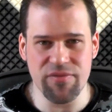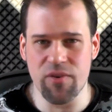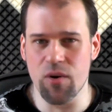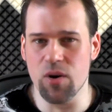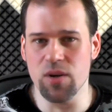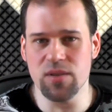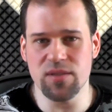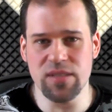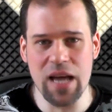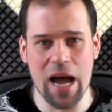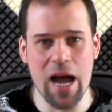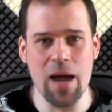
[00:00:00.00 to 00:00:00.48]

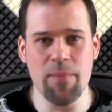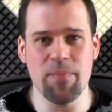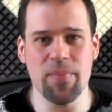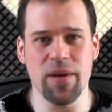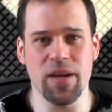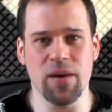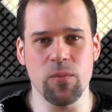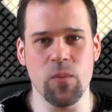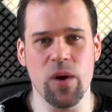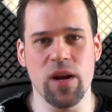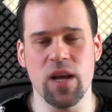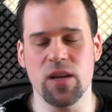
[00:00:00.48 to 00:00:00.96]
for
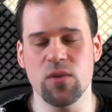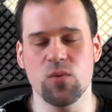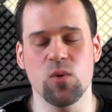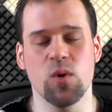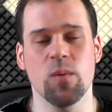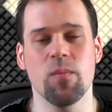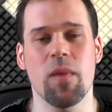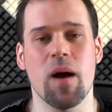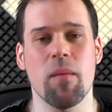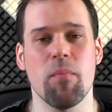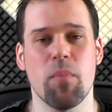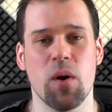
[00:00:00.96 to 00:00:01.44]
typing when I'm
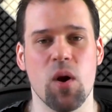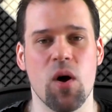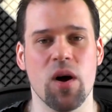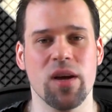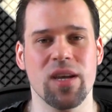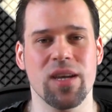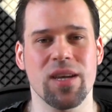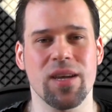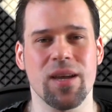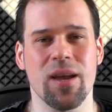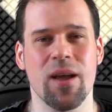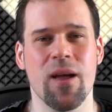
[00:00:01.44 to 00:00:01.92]
doing my
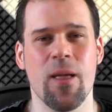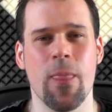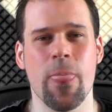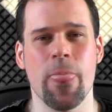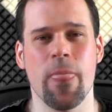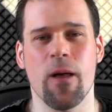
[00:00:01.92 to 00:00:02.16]
blogging